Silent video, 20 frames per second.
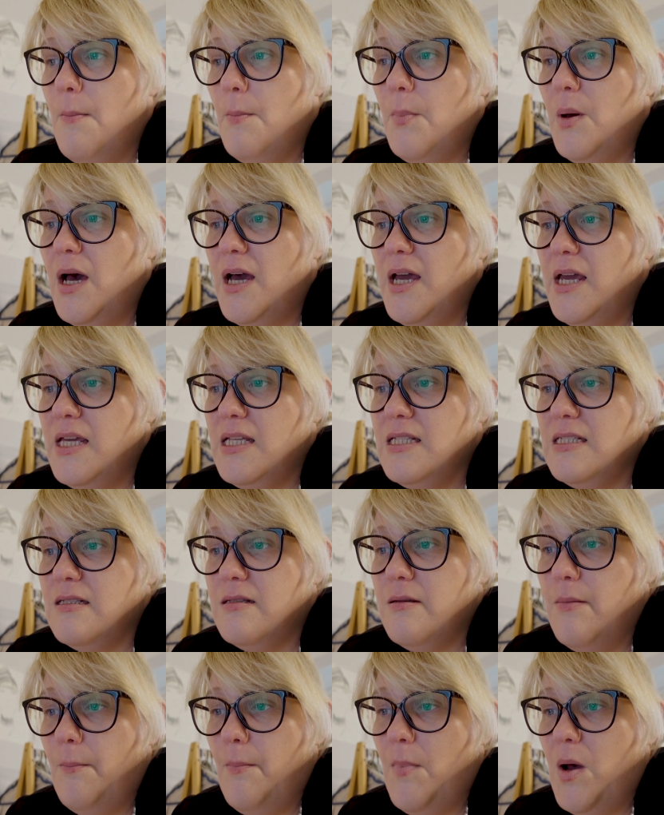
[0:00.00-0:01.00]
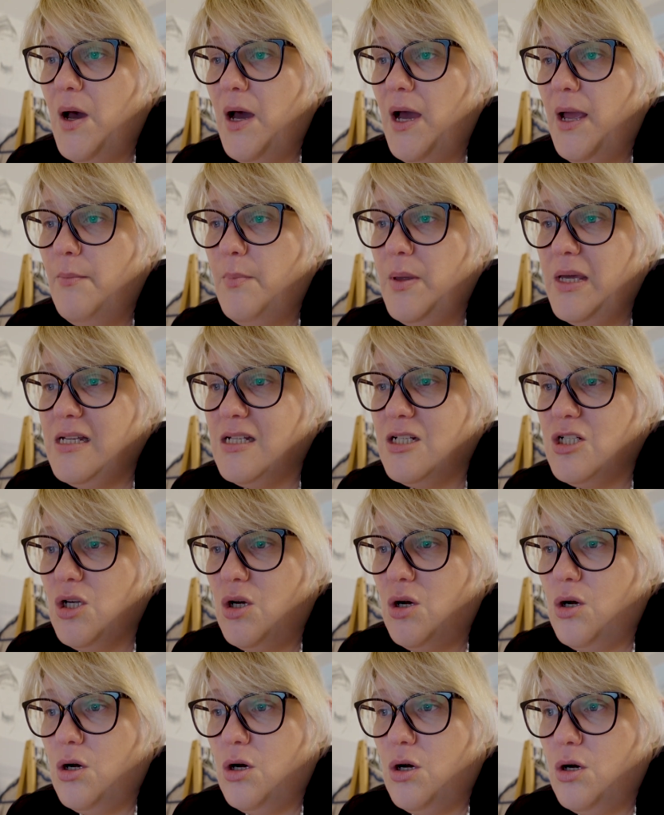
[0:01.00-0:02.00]
But is my picture
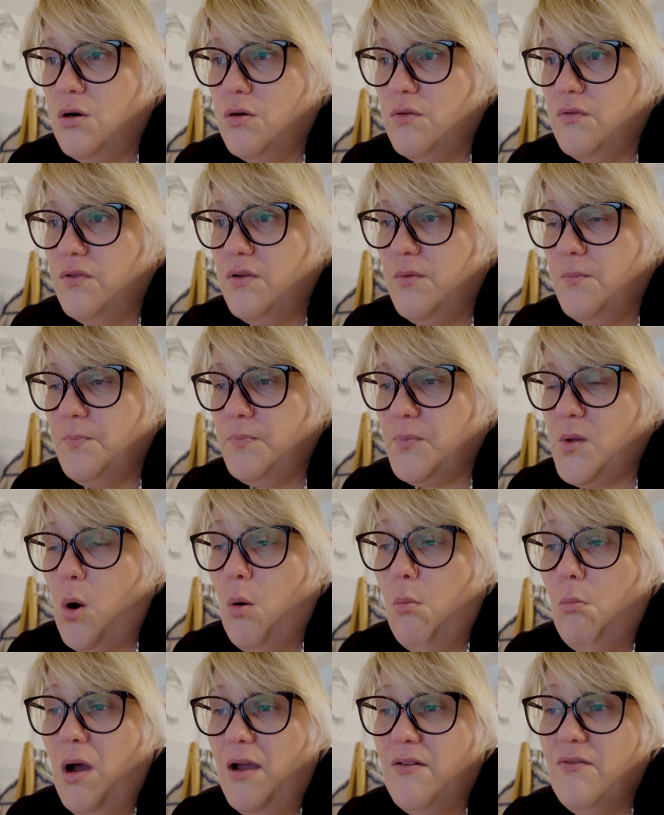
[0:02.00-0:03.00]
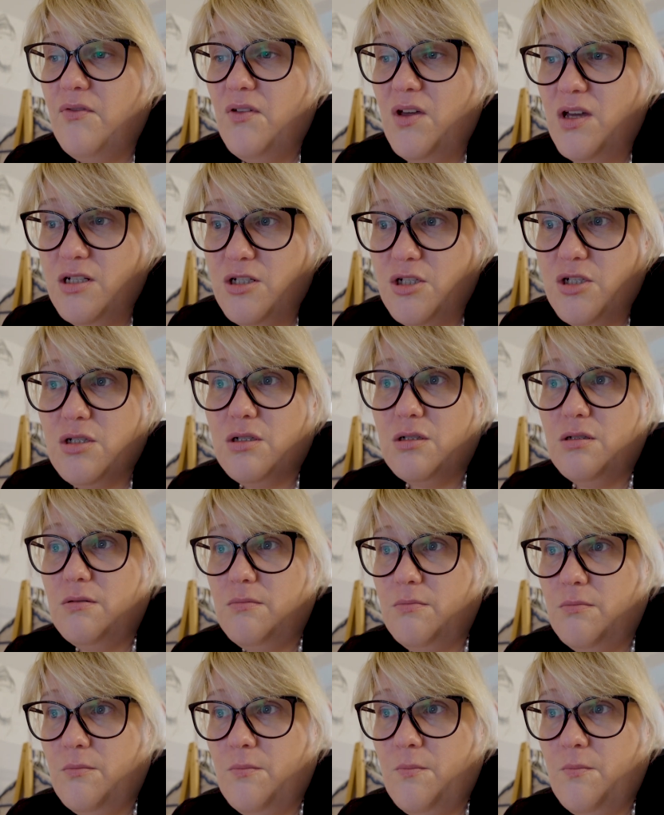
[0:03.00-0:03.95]
of, or my version